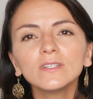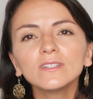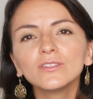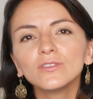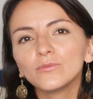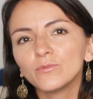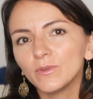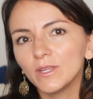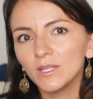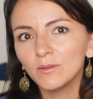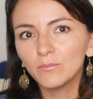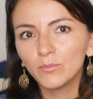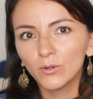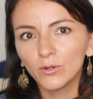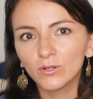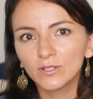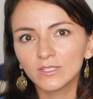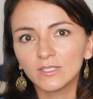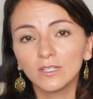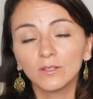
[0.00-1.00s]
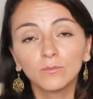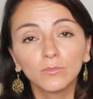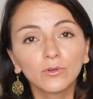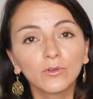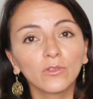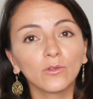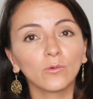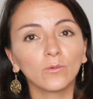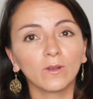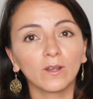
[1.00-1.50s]
to read books in
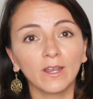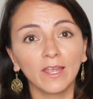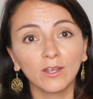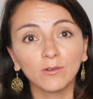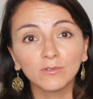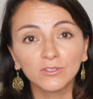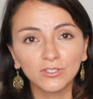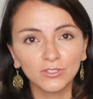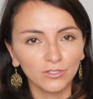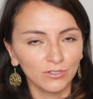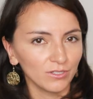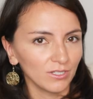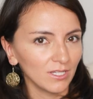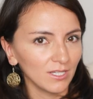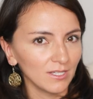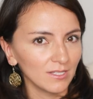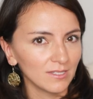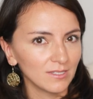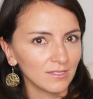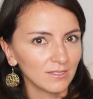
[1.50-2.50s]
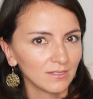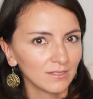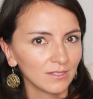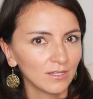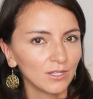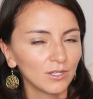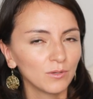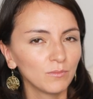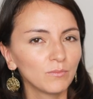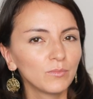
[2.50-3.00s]
more than one language to your kids.
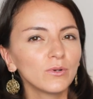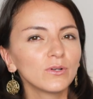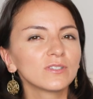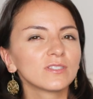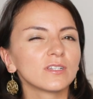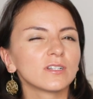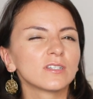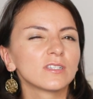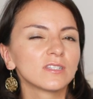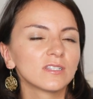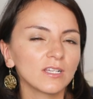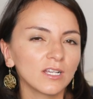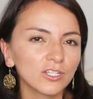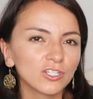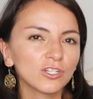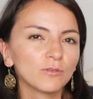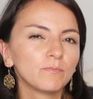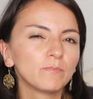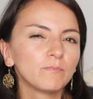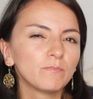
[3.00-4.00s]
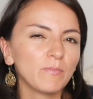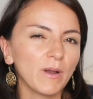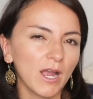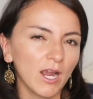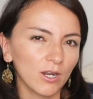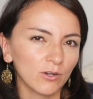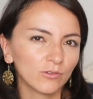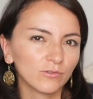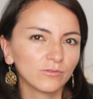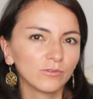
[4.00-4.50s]
Books are such a
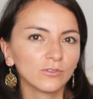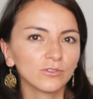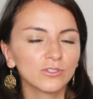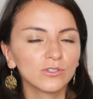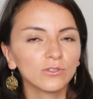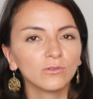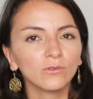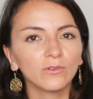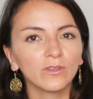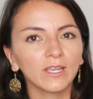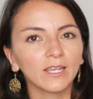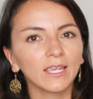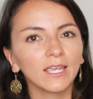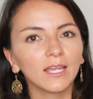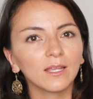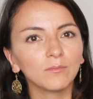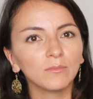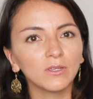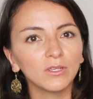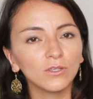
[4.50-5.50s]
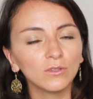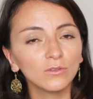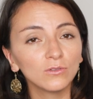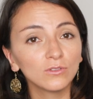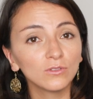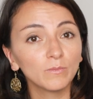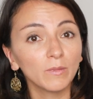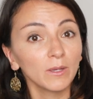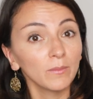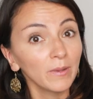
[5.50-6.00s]
powerful tool that can be
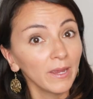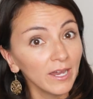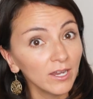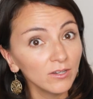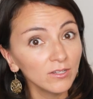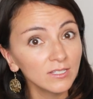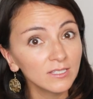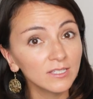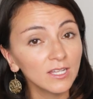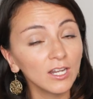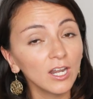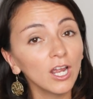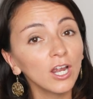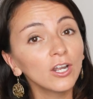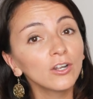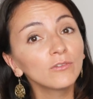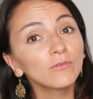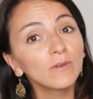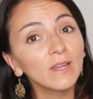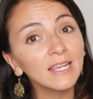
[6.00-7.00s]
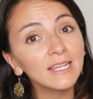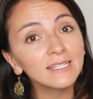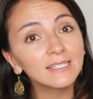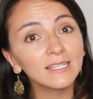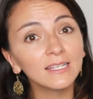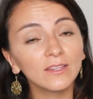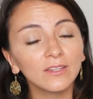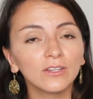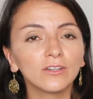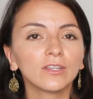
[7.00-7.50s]
used by parents that are
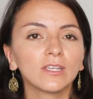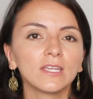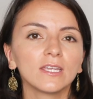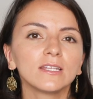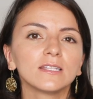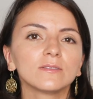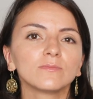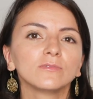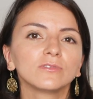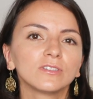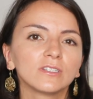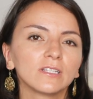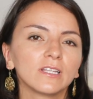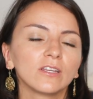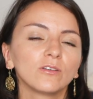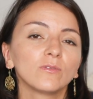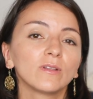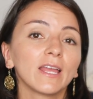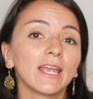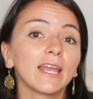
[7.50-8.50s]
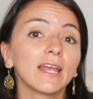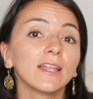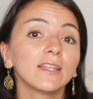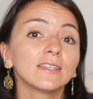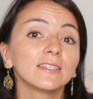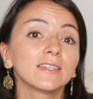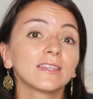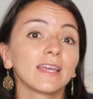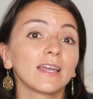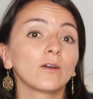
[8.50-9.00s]
raising their kids multilingual
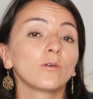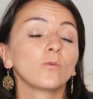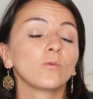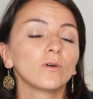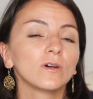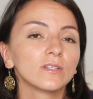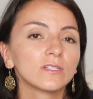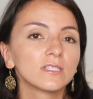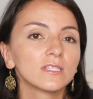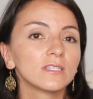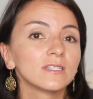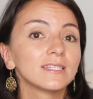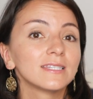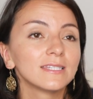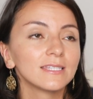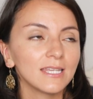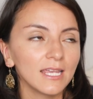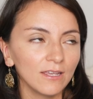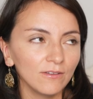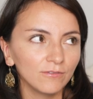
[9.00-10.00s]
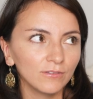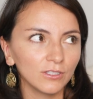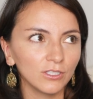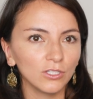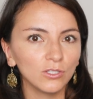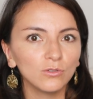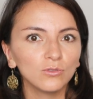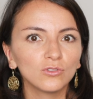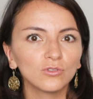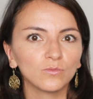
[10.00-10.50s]
and that want to safely
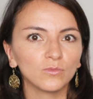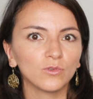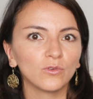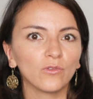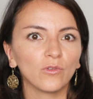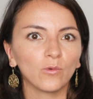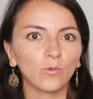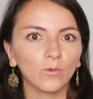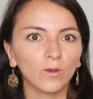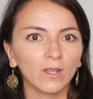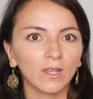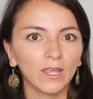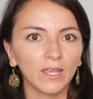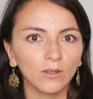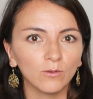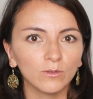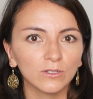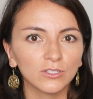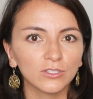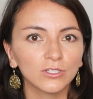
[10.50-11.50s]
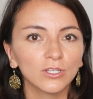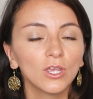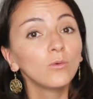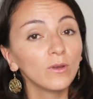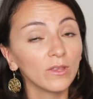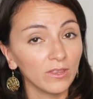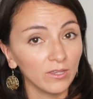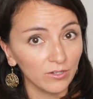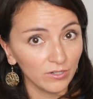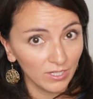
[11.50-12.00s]
use more than one language
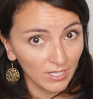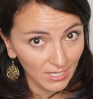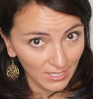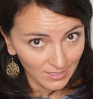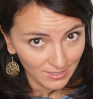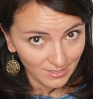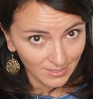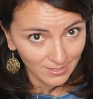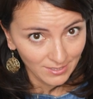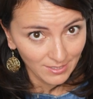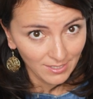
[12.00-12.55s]
with their kids.